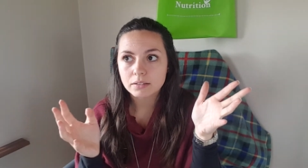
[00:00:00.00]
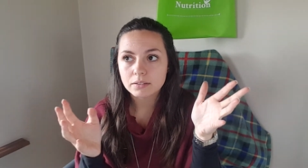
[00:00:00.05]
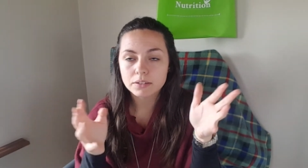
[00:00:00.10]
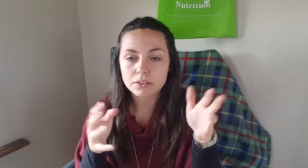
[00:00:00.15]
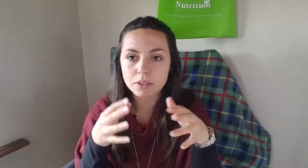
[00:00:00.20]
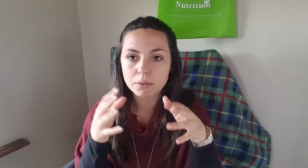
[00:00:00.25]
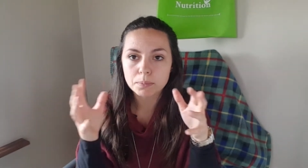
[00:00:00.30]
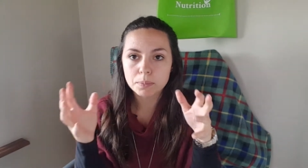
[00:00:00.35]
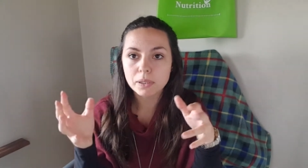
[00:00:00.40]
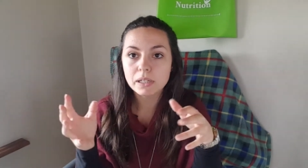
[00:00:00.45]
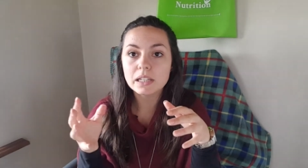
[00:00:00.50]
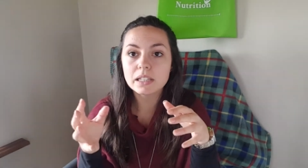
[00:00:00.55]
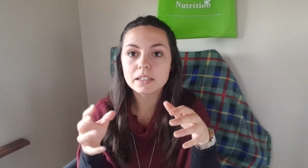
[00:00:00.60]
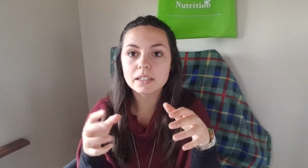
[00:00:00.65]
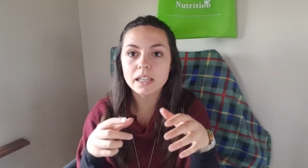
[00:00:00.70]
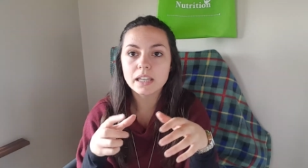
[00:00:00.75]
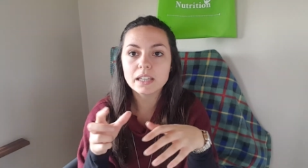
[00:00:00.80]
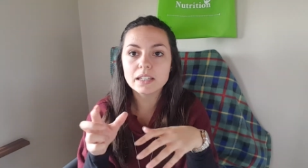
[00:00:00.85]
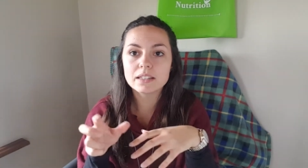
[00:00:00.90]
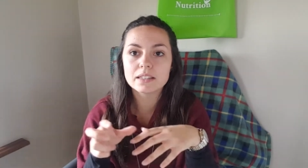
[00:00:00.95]
They're brilliant
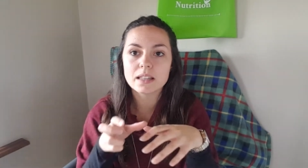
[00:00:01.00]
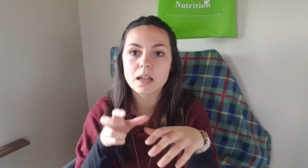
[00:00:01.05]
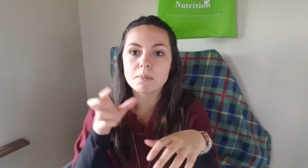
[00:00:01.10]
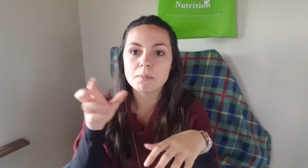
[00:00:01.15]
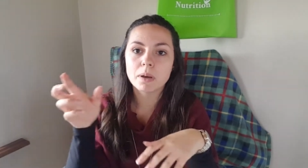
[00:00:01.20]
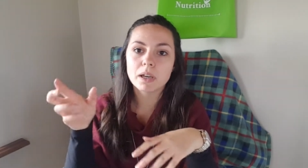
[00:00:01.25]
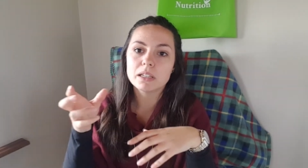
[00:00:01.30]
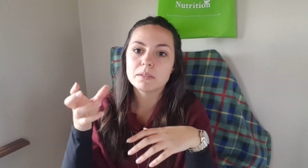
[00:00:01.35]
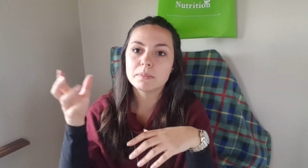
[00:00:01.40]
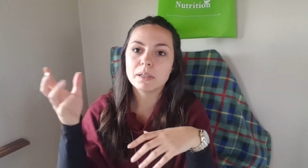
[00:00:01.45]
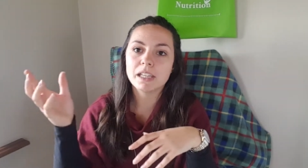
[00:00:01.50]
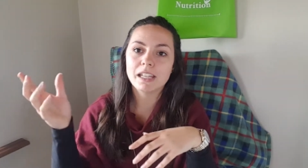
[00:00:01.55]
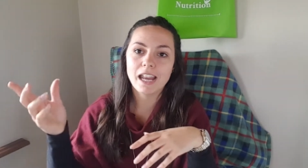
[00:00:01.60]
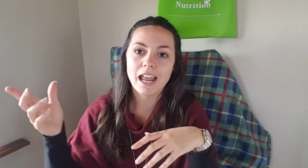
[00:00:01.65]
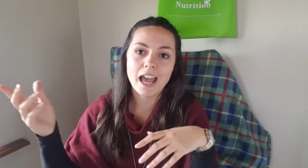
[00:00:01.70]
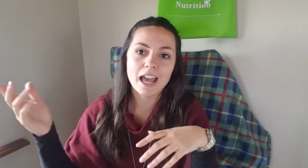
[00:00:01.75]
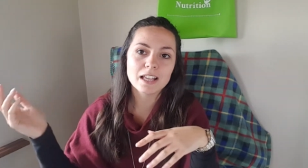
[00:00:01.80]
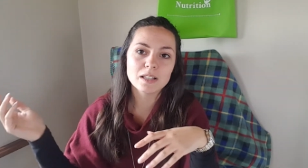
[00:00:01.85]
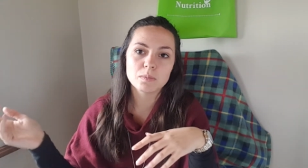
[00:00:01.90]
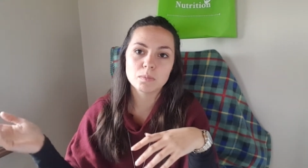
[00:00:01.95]
things that might mean
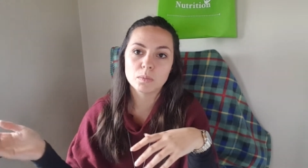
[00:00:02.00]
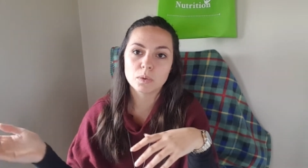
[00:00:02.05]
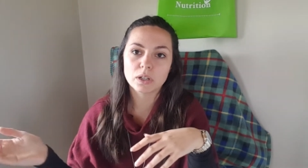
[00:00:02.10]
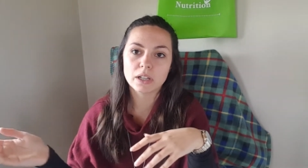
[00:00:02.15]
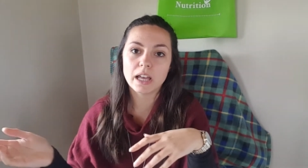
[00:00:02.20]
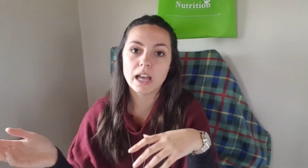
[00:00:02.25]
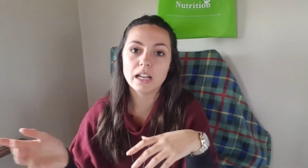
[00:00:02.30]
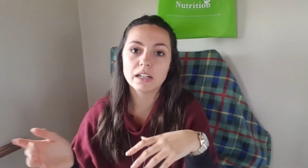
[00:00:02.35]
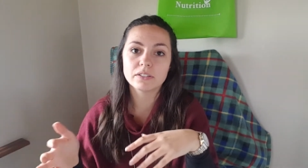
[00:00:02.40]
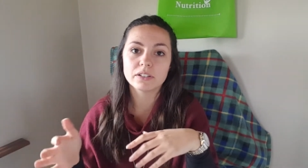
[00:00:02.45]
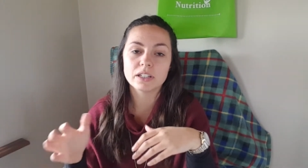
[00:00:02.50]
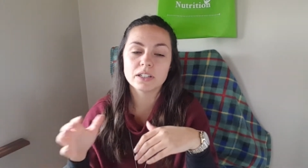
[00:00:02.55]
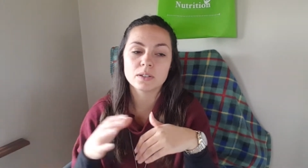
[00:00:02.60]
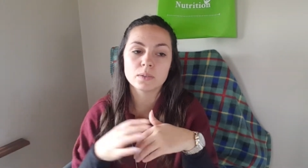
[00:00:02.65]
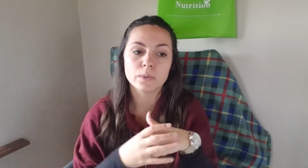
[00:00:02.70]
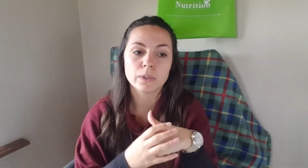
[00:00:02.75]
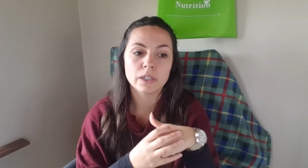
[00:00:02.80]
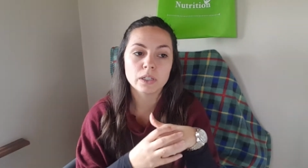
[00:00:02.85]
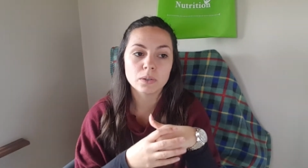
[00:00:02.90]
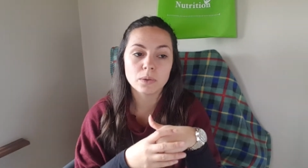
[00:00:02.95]
it has more calories,
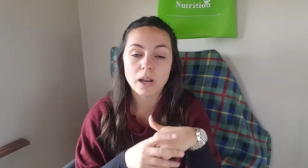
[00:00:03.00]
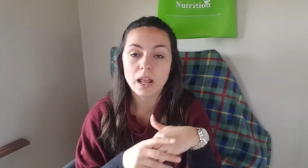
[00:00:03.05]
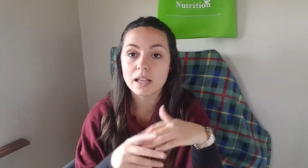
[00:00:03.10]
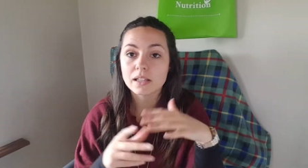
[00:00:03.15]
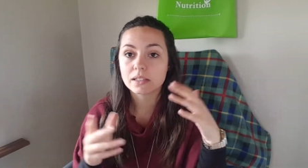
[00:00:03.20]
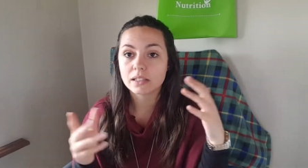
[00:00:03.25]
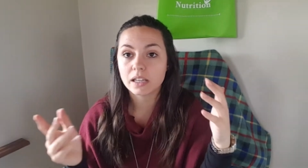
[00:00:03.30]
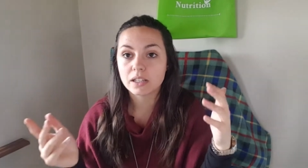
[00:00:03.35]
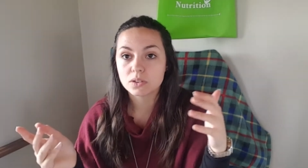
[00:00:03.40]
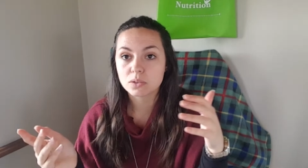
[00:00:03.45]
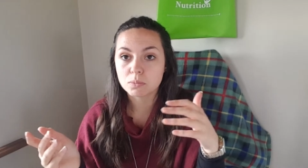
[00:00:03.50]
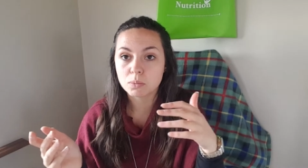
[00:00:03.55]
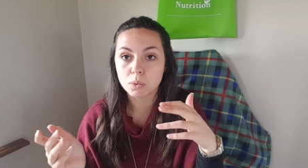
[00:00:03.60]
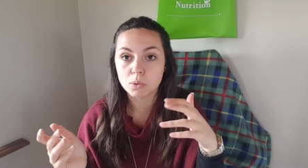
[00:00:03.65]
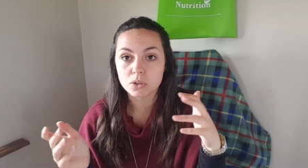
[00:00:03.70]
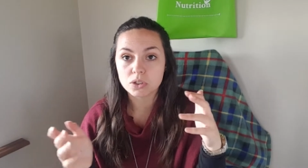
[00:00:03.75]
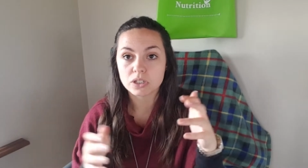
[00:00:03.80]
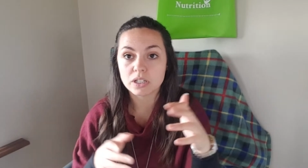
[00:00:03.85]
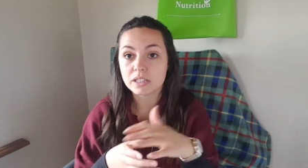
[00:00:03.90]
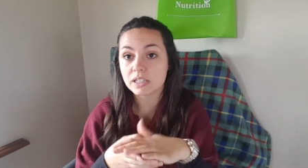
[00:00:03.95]
or it has an extra
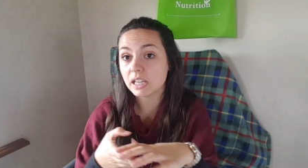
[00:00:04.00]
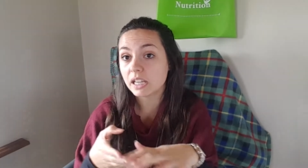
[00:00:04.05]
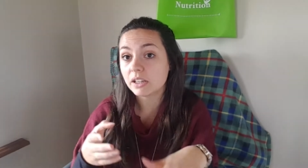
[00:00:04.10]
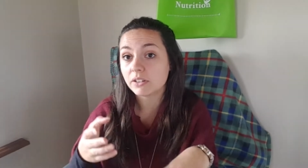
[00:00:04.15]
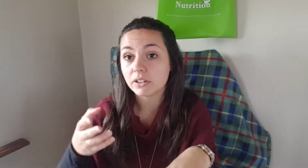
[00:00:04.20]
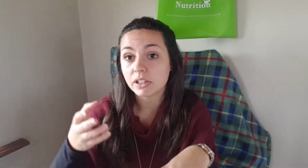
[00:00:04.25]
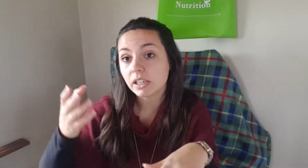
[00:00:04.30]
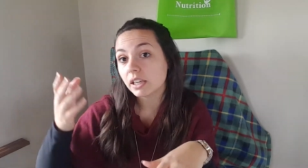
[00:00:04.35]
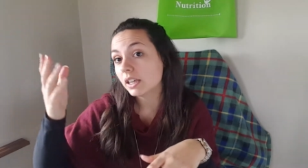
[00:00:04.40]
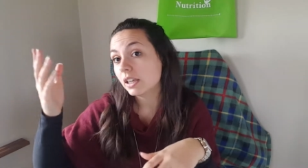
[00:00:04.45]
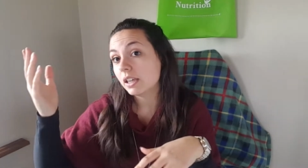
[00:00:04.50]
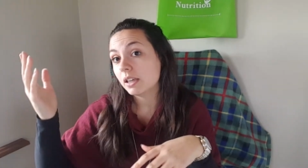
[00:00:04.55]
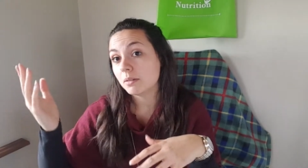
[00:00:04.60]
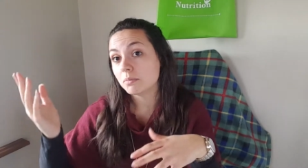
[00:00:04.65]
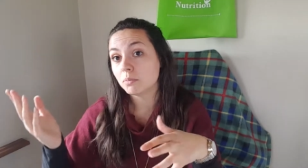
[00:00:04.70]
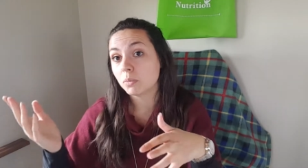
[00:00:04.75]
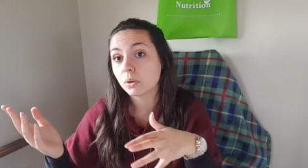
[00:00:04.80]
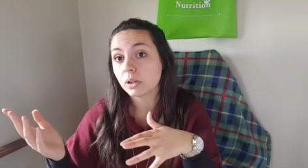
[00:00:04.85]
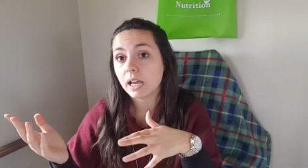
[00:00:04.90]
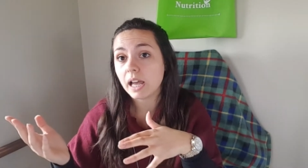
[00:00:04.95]
portion of dairy,
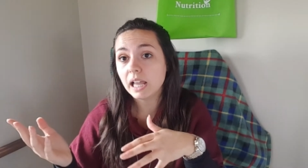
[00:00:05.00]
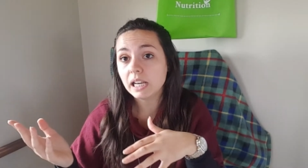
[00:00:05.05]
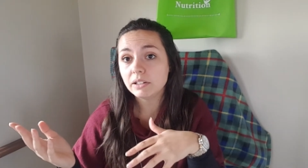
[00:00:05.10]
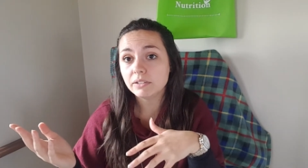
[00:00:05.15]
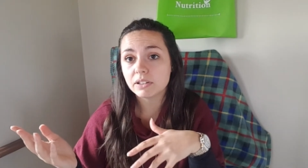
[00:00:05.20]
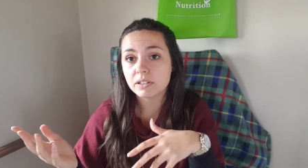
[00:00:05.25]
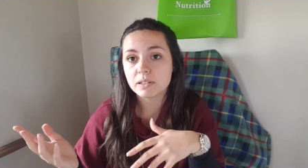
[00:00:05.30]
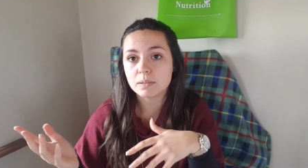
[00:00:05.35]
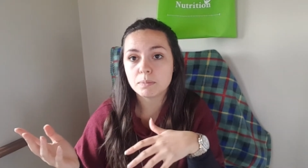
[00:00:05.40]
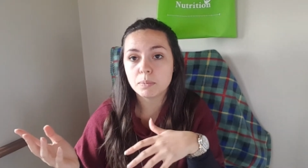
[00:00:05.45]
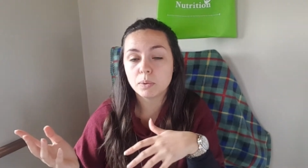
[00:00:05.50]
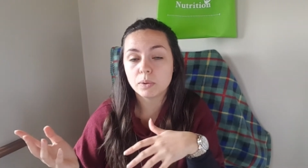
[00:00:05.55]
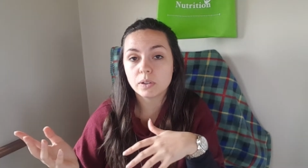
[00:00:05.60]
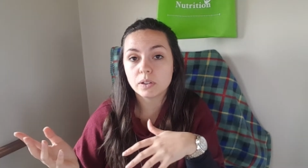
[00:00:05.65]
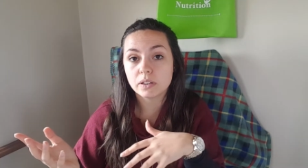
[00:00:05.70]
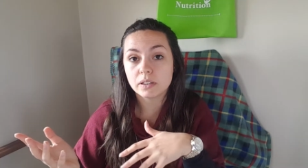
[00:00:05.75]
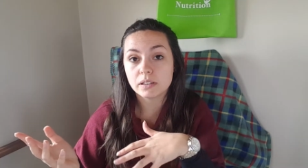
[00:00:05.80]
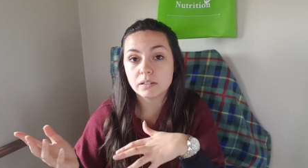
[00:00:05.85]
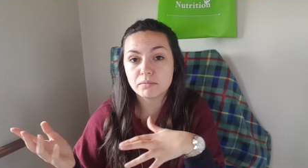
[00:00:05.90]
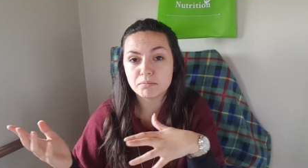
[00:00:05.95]
more calories,
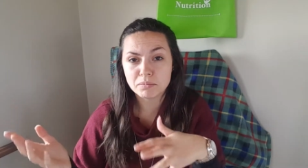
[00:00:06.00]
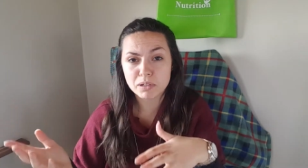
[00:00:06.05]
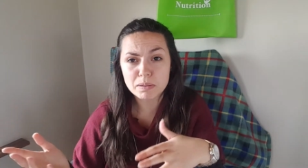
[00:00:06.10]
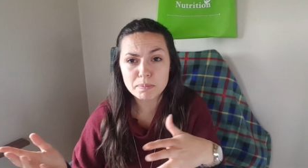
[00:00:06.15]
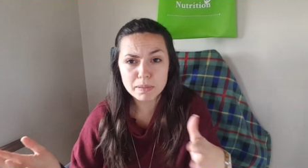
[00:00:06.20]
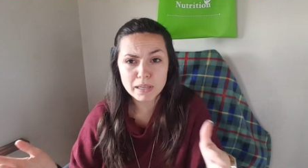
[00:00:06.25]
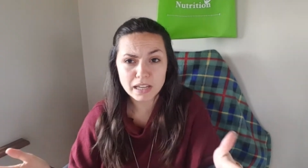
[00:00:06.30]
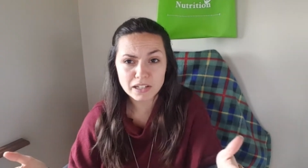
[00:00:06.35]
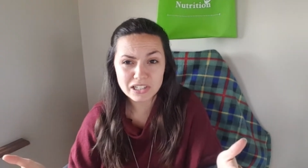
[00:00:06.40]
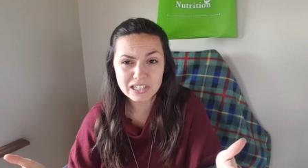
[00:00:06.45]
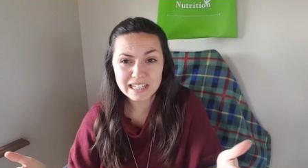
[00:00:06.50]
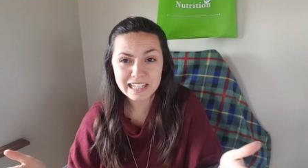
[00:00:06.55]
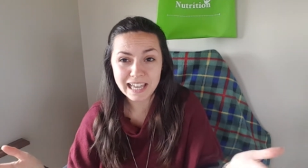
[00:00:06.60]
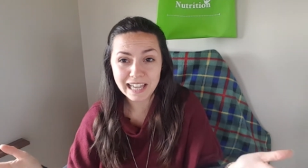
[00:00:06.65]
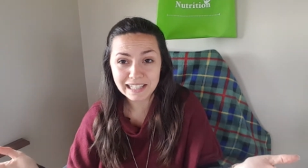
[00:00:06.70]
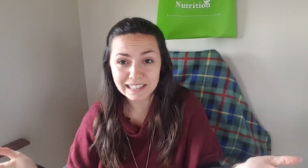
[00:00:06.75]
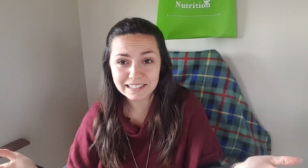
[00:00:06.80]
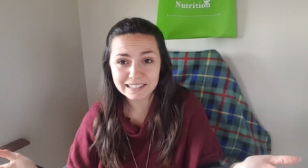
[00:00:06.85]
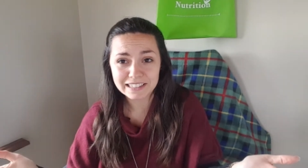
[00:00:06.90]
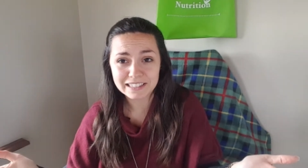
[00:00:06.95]
but might be actually
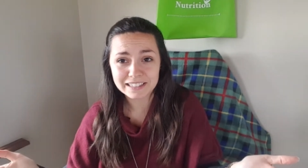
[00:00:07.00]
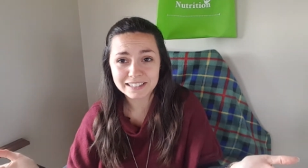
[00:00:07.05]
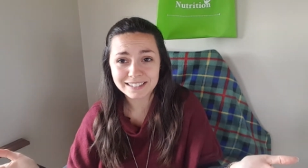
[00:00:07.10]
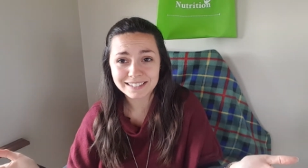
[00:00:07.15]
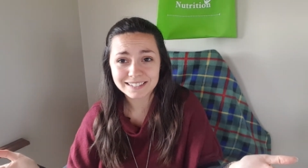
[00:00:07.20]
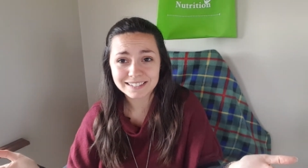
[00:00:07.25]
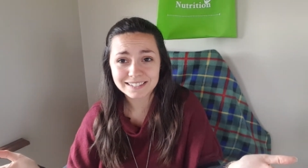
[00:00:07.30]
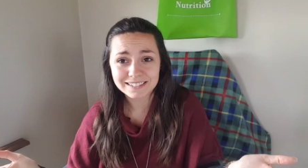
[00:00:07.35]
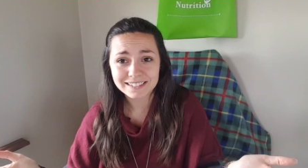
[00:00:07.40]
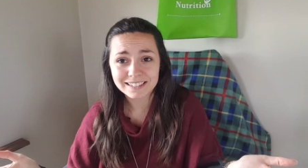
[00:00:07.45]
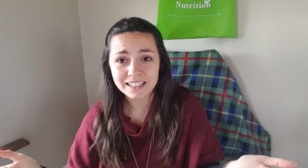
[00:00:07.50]
healthier.